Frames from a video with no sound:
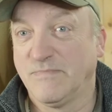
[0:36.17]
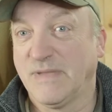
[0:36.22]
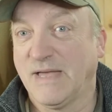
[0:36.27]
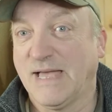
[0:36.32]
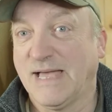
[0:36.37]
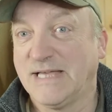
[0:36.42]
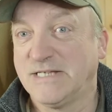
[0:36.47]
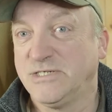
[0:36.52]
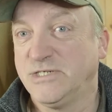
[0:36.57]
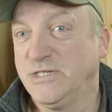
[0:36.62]

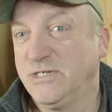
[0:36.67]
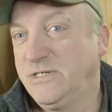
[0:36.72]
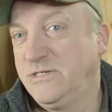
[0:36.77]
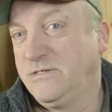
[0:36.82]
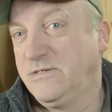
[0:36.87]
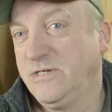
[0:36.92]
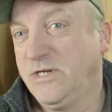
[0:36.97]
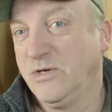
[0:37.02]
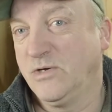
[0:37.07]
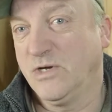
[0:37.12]
and
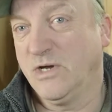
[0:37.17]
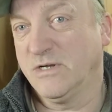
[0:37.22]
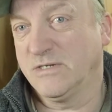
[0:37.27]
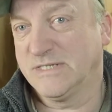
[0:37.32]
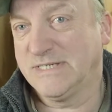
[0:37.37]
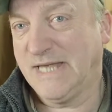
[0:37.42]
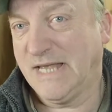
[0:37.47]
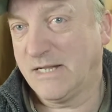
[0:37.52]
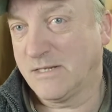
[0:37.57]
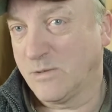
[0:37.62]
you can't
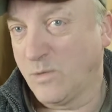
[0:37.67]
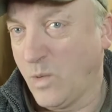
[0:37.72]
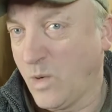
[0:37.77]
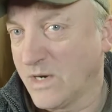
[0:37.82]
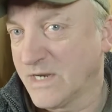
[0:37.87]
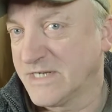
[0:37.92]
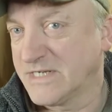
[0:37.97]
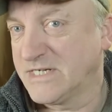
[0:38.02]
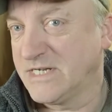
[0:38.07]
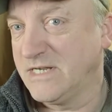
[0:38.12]
tell
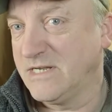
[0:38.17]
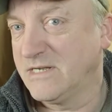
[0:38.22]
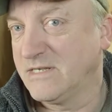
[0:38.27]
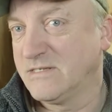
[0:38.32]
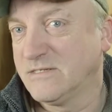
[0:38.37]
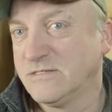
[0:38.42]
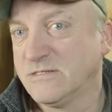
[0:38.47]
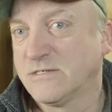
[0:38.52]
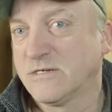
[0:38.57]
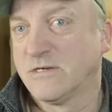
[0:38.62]
quality,
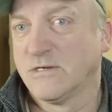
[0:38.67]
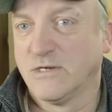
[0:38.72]
and